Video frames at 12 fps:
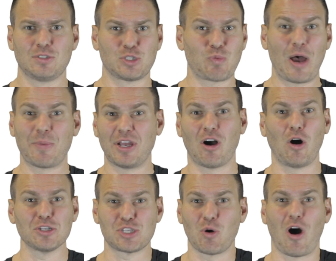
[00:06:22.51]
which is why we
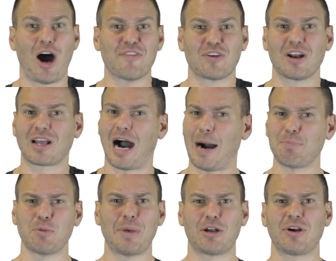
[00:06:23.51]
also offer a
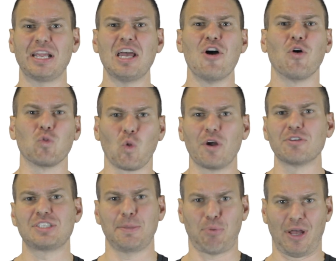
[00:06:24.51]
complimentary
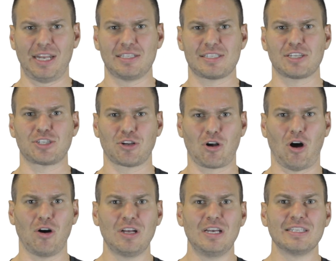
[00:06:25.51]
loyalty planning session
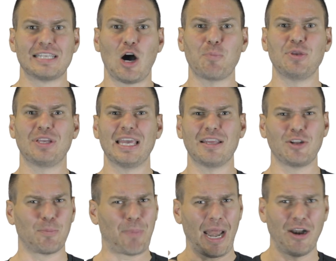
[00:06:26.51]
call to help you get
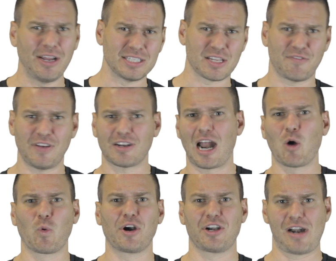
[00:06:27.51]
your bearings and figure
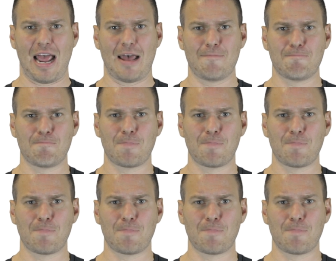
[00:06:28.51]
out where you're at.